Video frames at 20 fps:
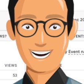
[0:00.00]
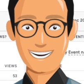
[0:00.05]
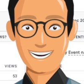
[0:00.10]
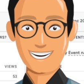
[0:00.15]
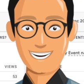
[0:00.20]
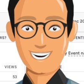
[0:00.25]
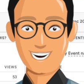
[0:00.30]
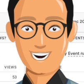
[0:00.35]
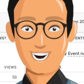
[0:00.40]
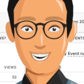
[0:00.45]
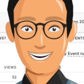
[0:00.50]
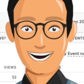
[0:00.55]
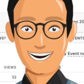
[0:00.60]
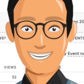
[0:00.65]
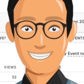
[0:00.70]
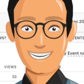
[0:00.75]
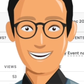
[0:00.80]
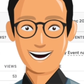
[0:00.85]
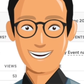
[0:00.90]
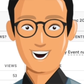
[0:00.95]
Analytics
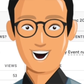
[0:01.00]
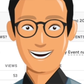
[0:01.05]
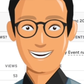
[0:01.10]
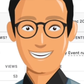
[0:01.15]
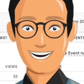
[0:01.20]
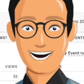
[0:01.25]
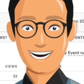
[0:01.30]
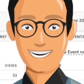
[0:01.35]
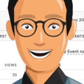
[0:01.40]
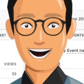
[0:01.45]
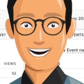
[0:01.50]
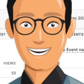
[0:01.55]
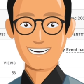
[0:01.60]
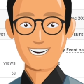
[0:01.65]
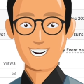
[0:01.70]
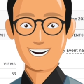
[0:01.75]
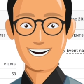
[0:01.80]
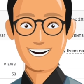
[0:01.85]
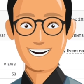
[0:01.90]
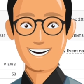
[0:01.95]
to track click-through
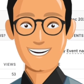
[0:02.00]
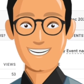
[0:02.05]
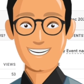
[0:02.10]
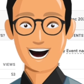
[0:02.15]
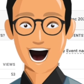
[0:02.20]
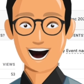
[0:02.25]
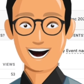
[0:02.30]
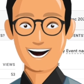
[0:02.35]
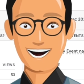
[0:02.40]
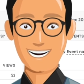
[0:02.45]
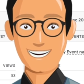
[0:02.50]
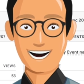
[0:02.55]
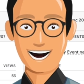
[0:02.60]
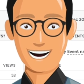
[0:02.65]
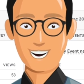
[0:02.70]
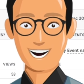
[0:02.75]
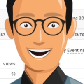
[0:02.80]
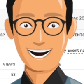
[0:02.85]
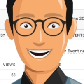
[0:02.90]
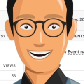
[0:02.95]
rate, time
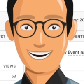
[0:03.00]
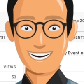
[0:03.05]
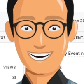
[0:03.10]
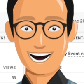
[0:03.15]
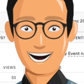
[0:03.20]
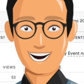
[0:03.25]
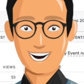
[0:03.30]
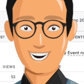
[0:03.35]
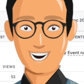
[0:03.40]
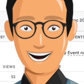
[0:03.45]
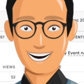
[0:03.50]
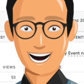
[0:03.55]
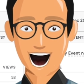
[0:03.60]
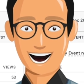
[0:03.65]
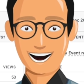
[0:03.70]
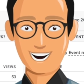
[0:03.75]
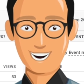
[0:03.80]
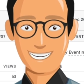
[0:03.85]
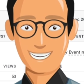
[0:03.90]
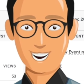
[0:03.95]
spent reading a page and
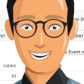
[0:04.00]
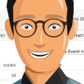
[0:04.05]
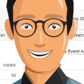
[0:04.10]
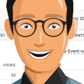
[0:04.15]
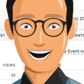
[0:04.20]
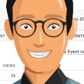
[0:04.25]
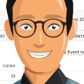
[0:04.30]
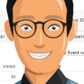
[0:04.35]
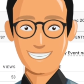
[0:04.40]
bounce rate.